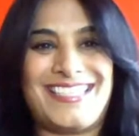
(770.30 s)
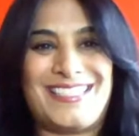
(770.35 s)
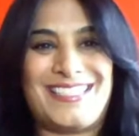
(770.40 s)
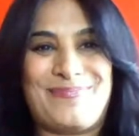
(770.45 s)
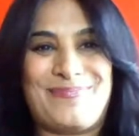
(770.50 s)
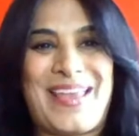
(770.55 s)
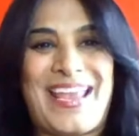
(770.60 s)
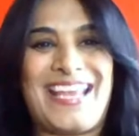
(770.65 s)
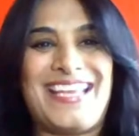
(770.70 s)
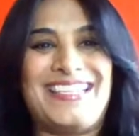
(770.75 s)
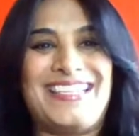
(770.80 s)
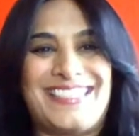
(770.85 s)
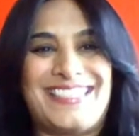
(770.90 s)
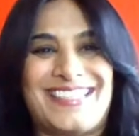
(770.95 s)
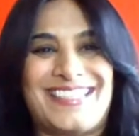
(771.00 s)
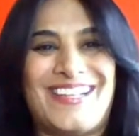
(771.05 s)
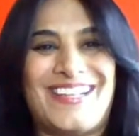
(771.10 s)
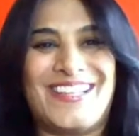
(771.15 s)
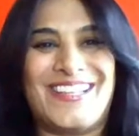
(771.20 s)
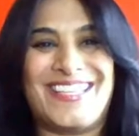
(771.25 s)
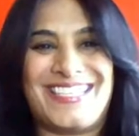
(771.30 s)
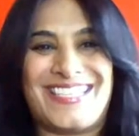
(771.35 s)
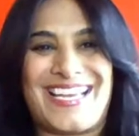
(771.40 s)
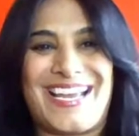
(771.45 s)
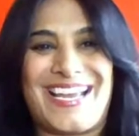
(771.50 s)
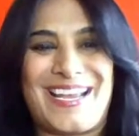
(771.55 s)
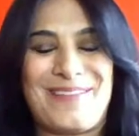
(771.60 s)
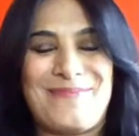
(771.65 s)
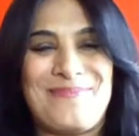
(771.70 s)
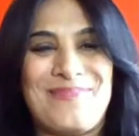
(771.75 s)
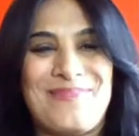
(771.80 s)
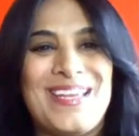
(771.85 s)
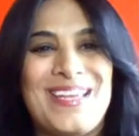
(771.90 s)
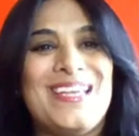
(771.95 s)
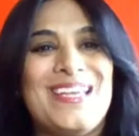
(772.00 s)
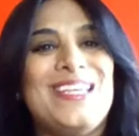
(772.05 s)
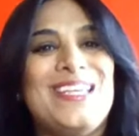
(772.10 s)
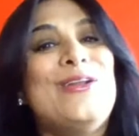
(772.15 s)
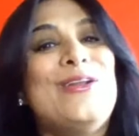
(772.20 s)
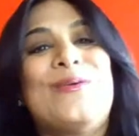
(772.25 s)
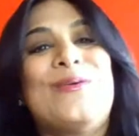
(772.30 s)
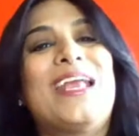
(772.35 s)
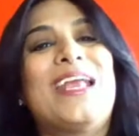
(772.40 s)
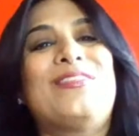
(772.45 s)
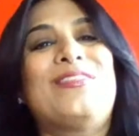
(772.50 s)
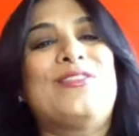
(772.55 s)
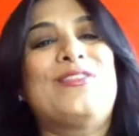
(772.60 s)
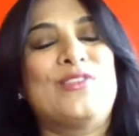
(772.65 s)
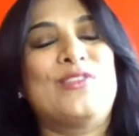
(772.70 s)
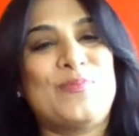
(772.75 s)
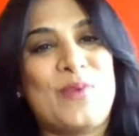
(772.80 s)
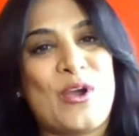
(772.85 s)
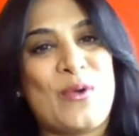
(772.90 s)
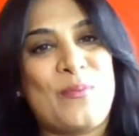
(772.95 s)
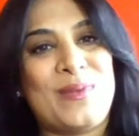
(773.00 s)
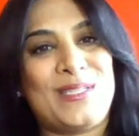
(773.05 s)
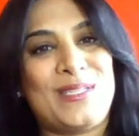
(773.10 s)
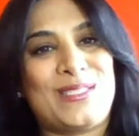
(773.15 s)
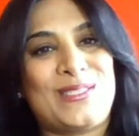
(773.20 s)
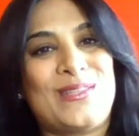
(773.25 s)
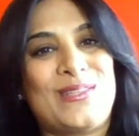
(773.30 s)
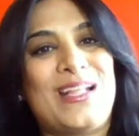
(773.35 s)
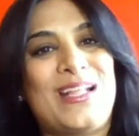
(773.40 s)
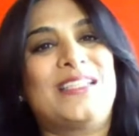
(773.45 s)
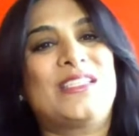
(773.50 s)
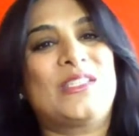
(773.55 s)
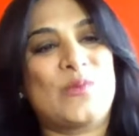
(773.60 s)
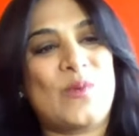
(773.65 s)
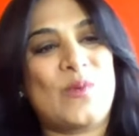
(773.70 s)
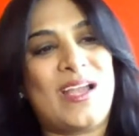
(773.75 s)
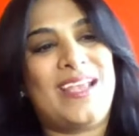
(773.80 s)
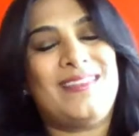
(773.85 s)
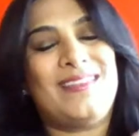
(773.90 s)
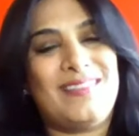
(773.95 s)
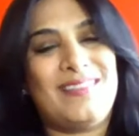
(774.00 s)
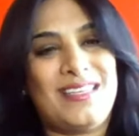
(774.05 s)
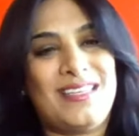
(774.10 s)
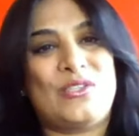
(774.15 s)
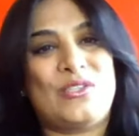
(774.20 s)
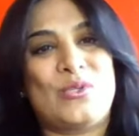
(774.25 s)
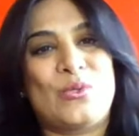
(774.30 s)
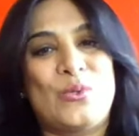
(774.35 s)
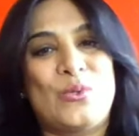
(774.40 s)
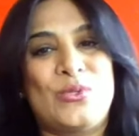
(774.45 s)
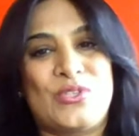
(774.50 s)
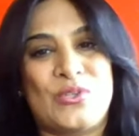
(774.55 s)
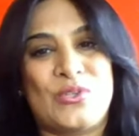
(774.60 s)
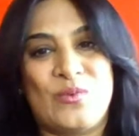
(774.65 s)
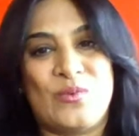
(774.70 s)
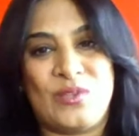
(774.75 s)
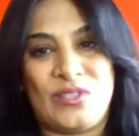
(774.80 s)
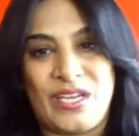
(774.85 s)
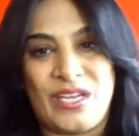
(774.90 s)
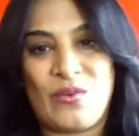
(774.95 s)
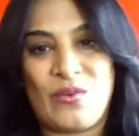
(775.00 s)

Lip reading: space all the time, you don't get those moments. So that's why these tools are really